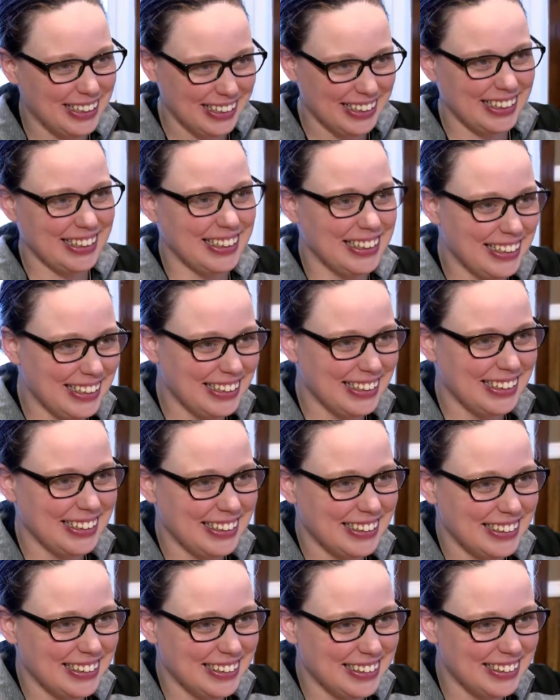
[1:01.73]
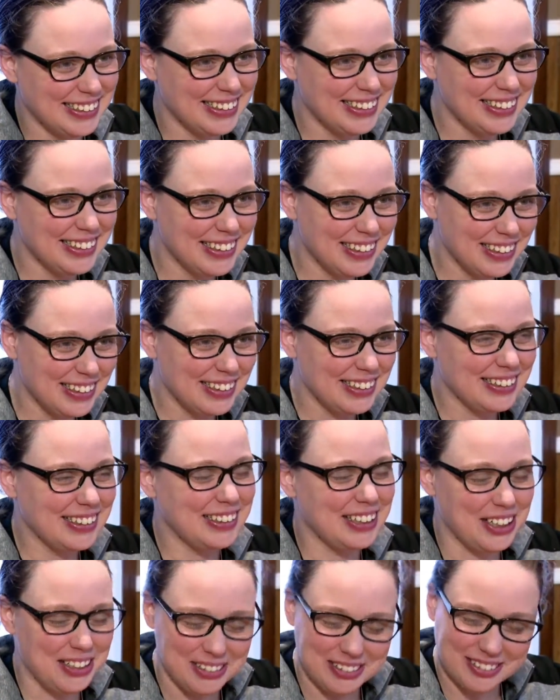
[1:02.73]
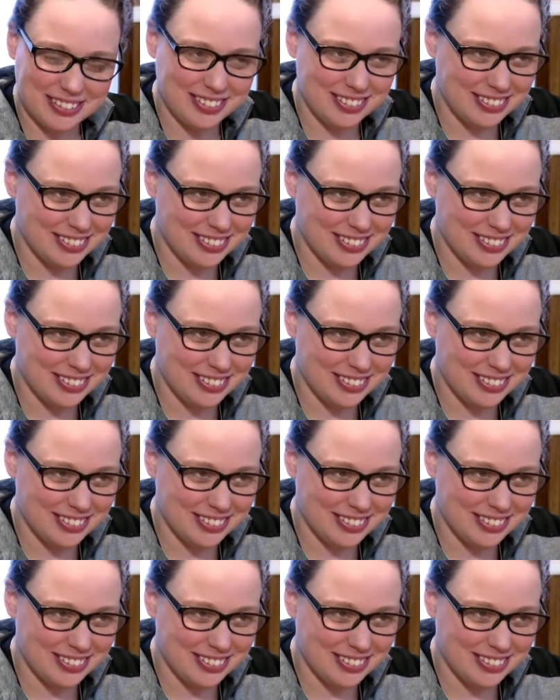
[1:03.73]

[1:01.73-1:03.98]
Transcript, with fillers: and you never got that chance? No.